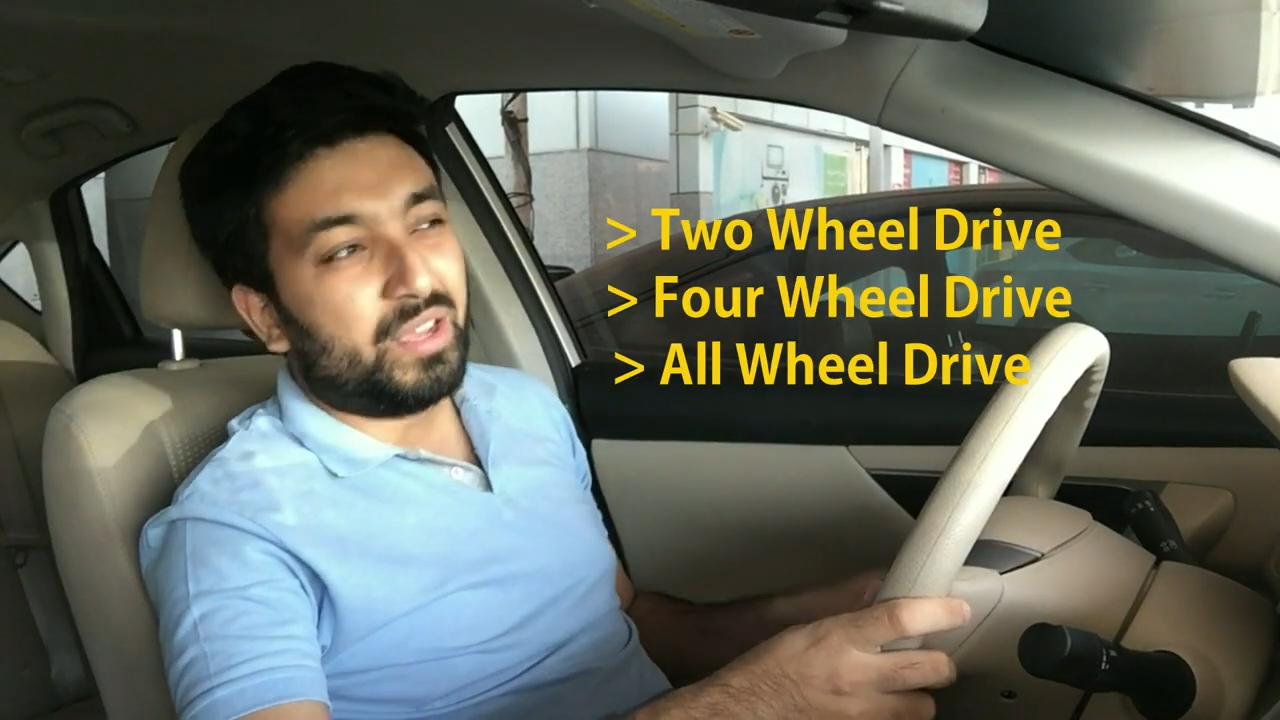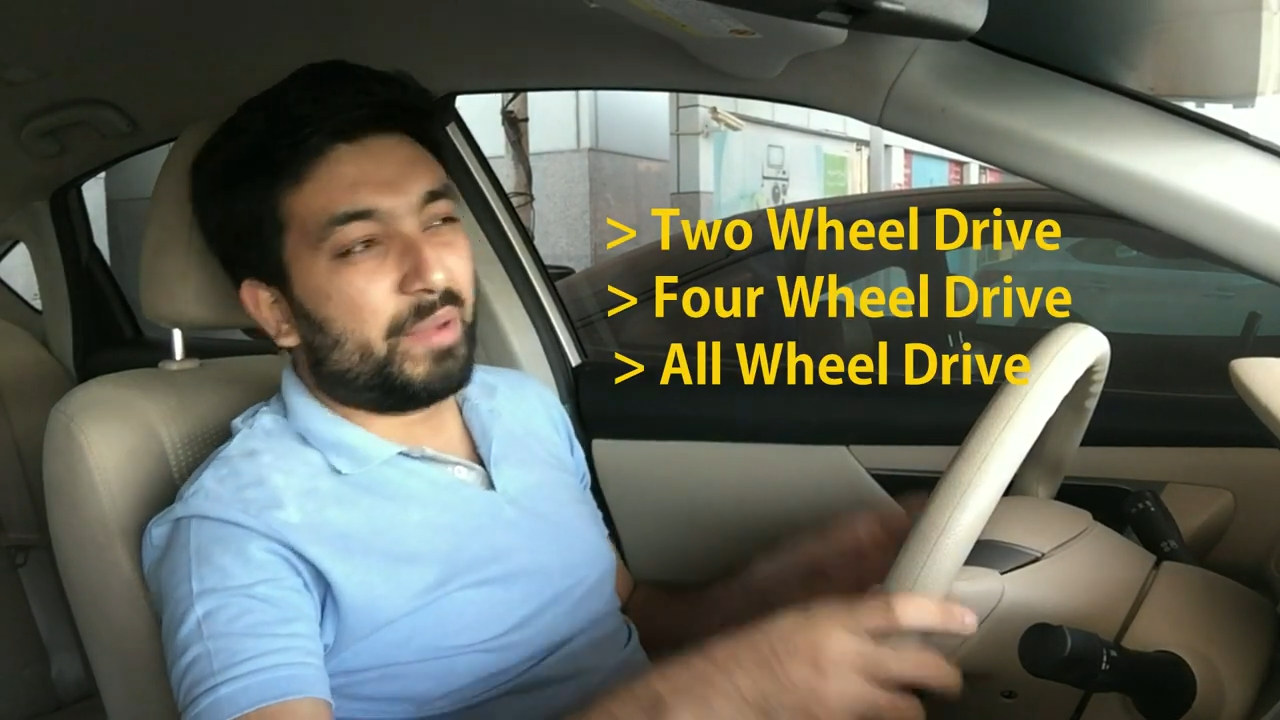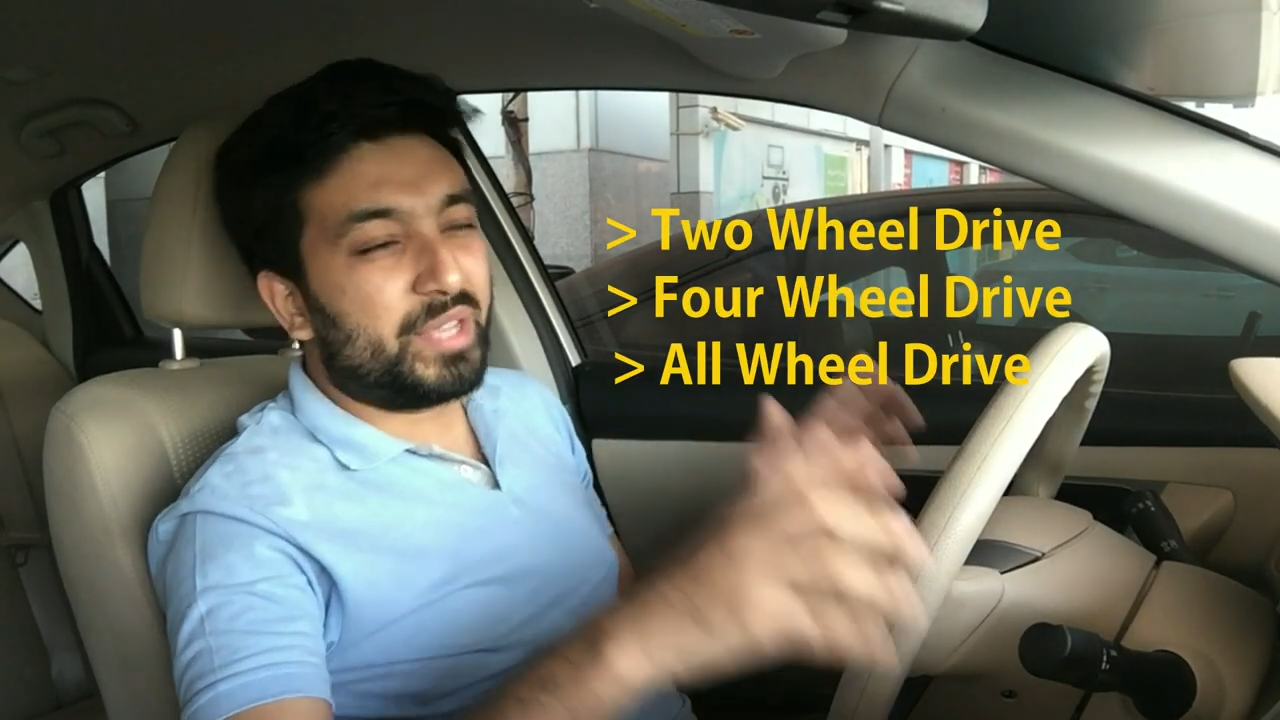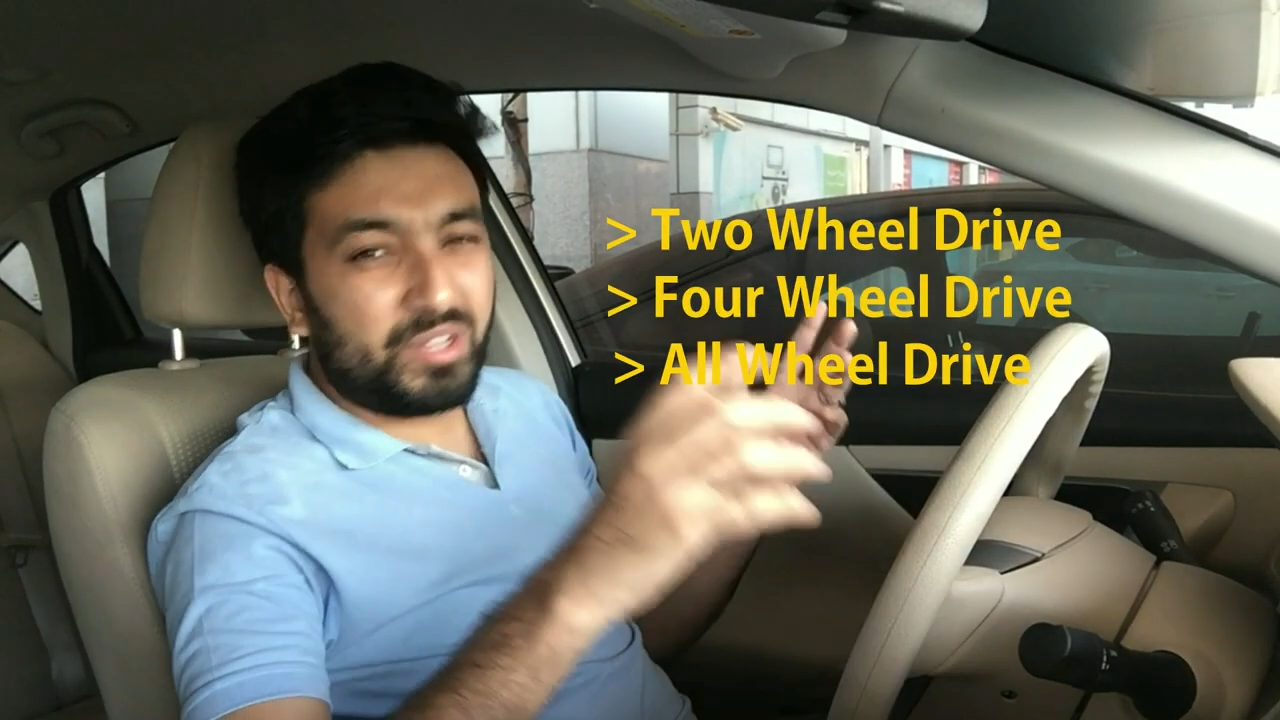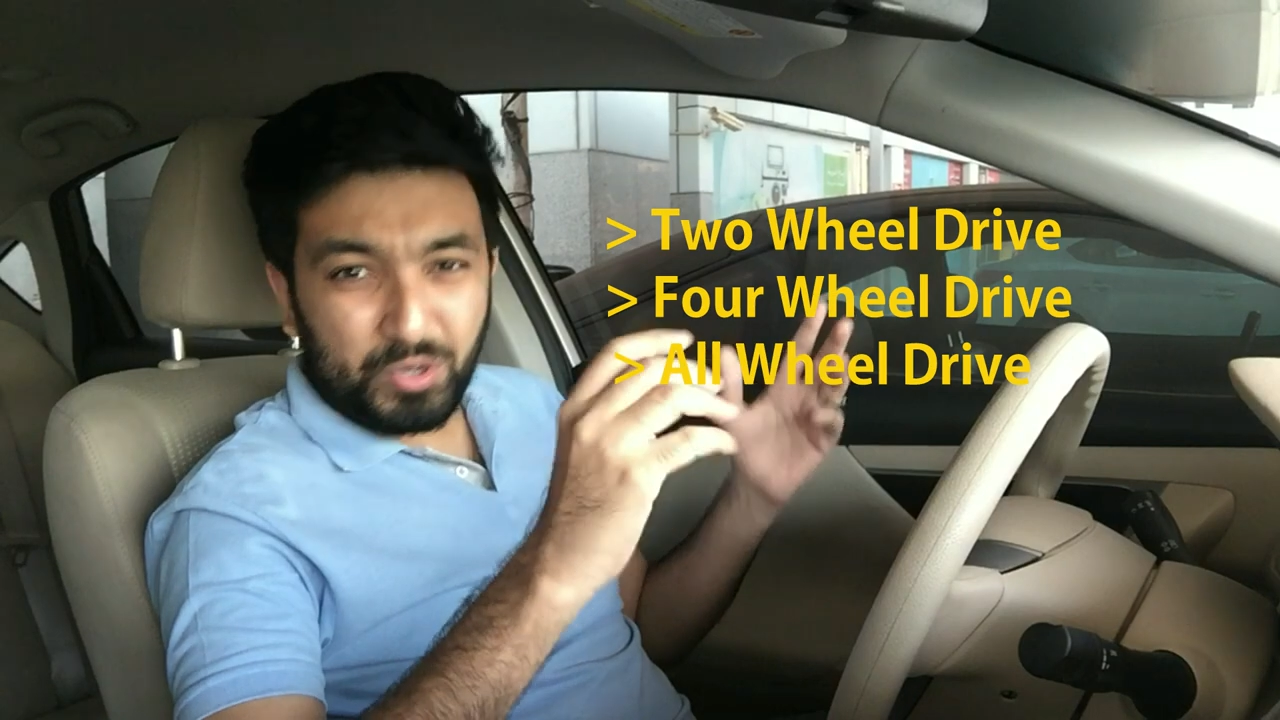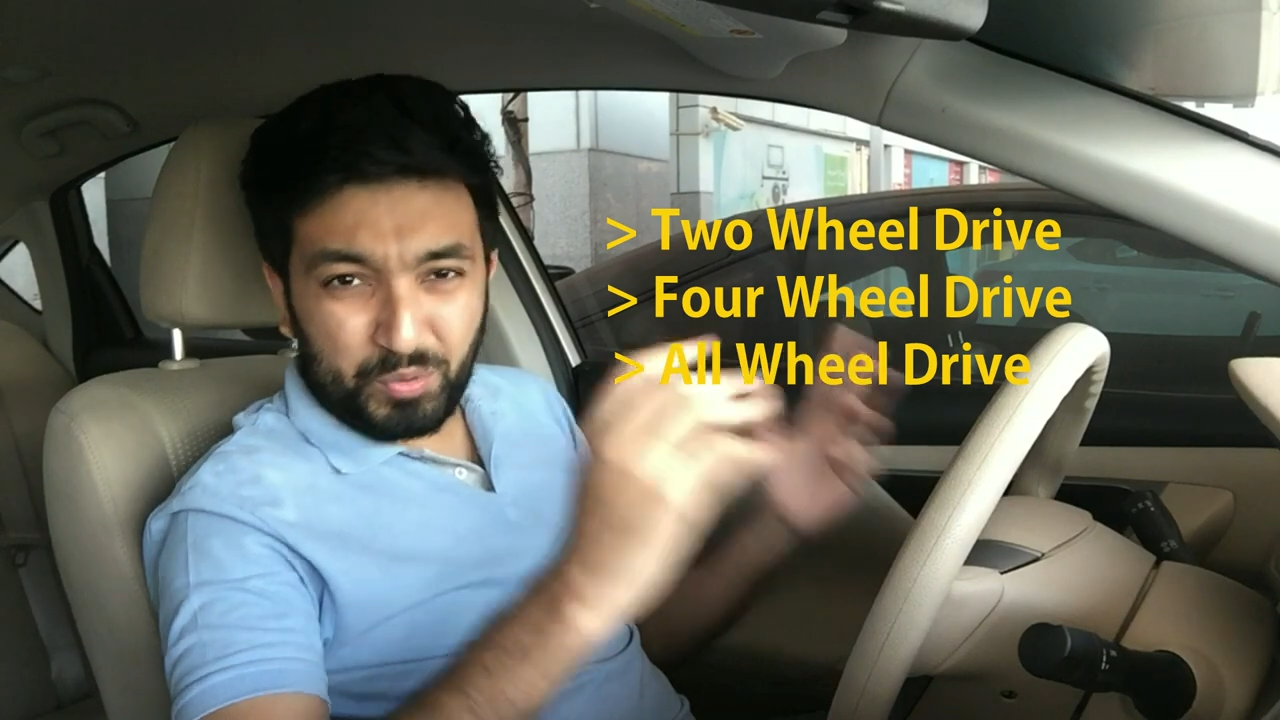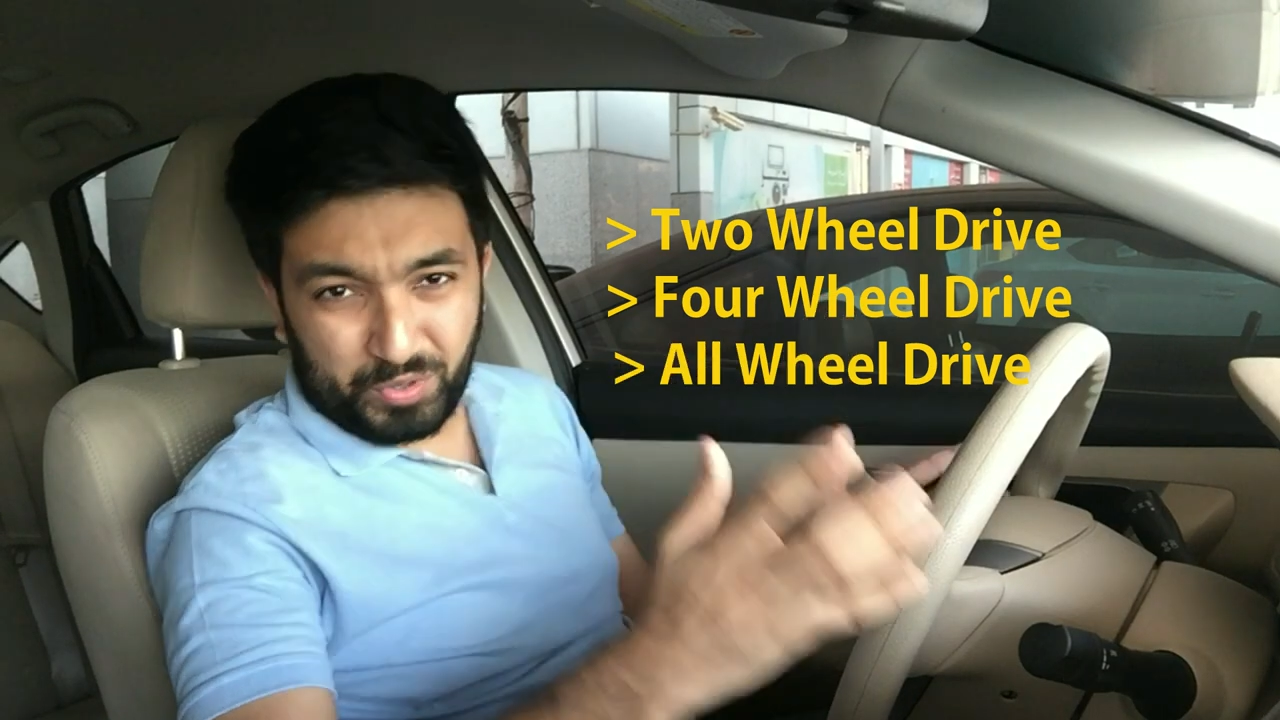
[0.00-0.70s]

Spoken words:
I mean, you